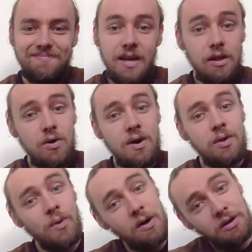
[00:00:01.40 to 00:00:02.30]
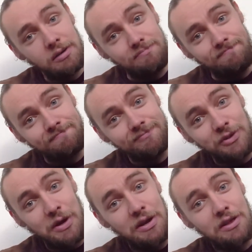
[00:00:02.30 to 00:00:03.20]
Hello and welcome
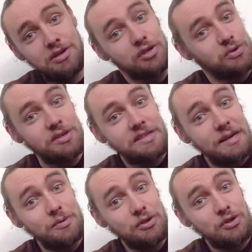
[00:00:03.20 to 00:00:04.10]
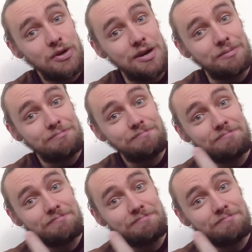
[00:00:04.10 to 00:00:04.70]
to another Storytime with Stuart.